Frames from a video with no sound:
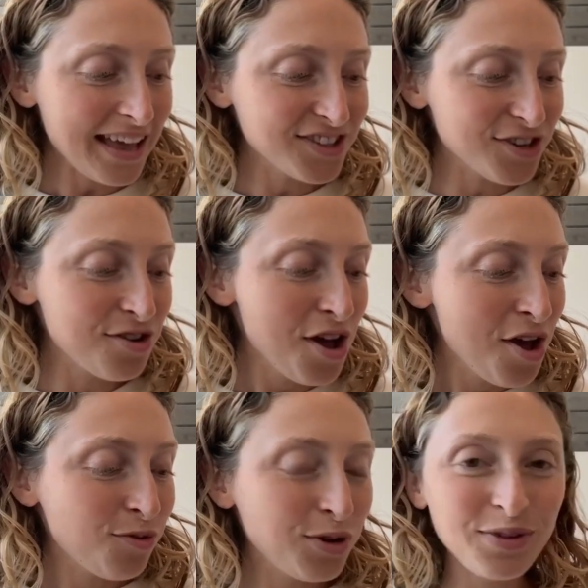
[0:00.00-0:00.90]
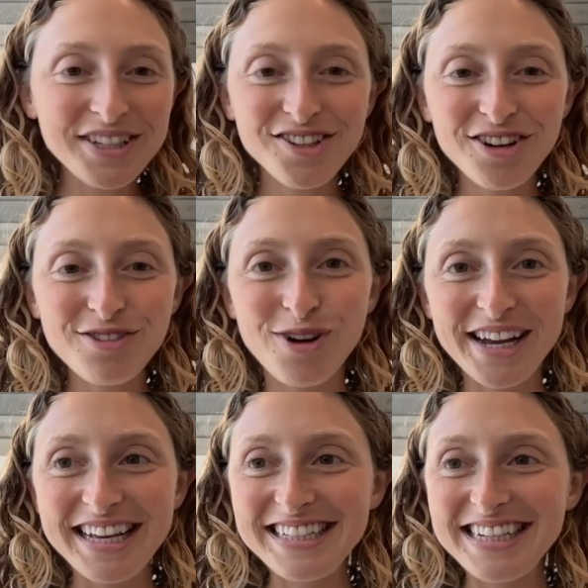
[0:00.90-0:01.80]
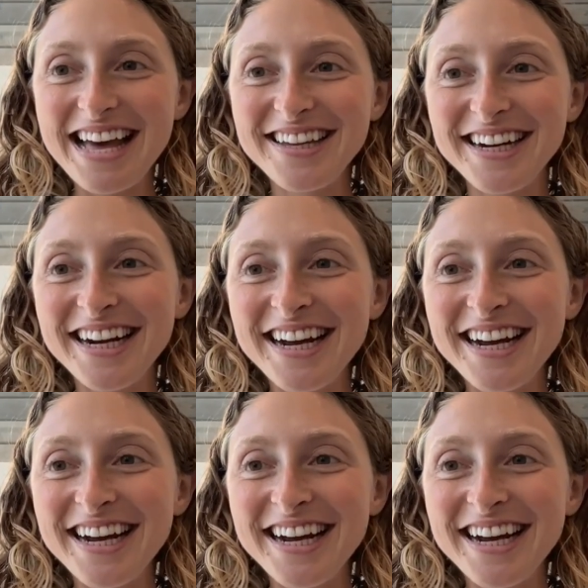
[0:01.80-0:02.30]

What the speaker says: So when we started working together,